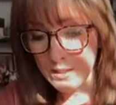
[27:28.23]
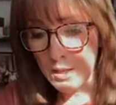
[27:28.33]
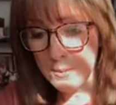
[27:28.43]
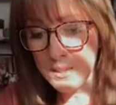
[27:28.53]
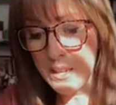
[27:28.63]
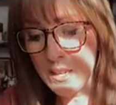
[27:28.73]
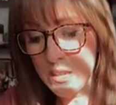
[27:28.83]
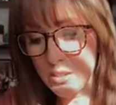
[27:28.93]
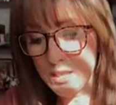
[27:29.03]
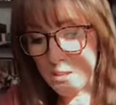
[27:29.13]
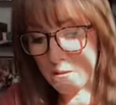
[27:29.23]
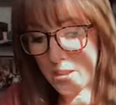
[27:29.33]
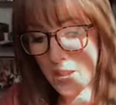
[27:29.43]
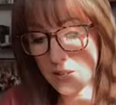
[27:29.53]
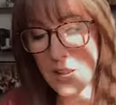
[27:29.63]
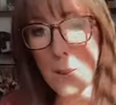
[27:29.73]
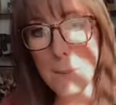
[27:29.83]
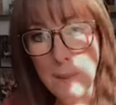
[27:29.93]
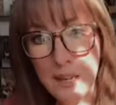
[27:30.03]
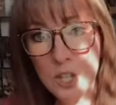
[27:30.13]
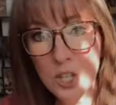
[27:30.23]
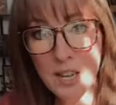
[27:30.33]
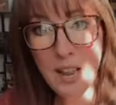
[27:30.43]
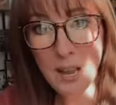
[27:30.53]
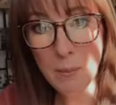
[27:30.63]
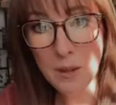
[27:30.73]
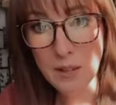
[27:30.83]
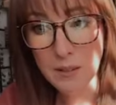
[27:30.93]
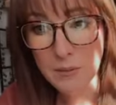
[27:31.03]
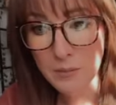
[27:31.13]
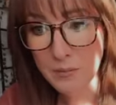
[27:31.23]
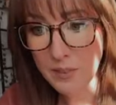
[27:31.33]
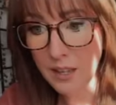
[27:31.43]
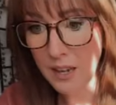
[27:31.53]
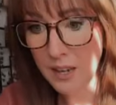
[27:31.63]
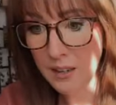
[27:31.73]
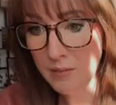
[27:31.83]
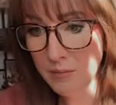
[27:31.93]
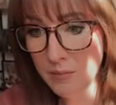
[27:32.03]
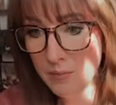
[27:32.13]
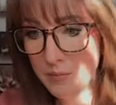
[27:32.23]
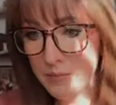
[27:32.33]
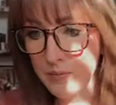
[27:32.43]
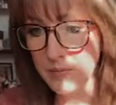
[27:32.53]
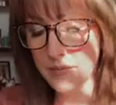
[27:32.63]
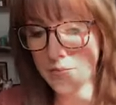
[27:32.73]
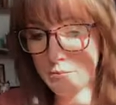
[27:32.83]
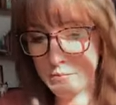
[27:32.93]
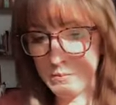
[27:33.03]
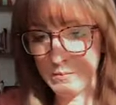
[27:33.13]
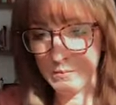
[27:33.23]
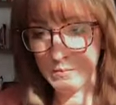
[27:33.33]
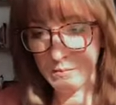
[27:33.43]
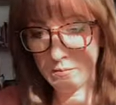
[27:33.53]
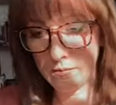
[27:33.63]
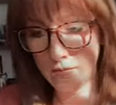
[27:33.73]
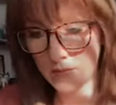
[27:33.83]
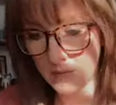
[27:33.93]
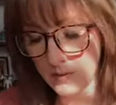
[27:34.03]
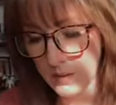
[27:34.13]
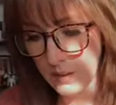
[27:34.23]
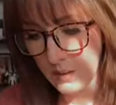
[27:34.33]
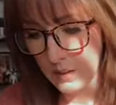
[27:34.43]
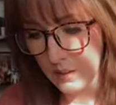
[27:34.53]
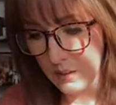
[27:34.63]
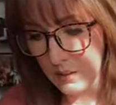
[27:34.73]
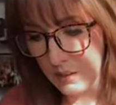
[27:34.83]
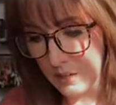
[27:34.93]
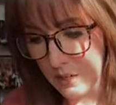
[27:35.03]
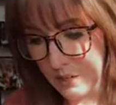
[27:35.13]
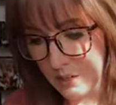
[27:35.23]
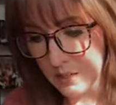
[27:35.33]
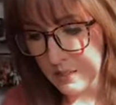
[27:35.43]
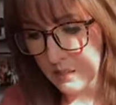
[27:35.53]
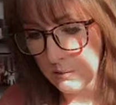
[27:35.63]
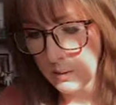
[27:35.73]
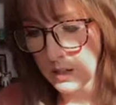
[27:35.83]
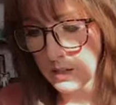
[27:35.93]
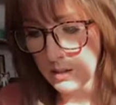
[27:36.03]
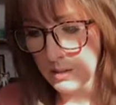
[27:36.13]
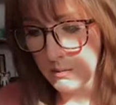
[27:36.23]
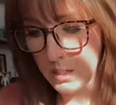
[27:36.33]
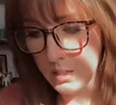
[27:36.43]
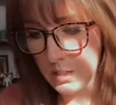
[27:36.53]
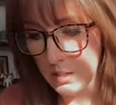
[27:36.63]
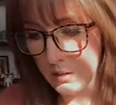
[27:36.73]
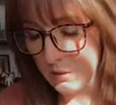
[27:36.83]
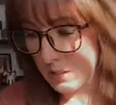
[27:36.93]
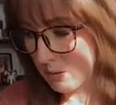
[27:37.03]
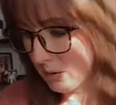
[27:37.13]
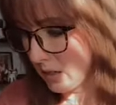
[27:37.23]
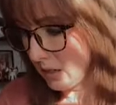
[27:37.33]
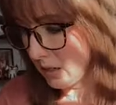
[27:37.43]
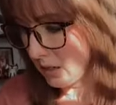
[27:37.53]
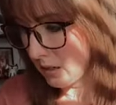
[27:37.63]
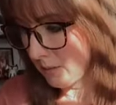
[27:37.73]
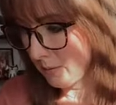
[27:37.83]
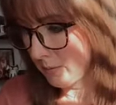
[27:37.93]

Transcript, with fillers: Stop psyching yourself out. Make shit happen. Okay? All right, let's see. What else do we need to know this weekend?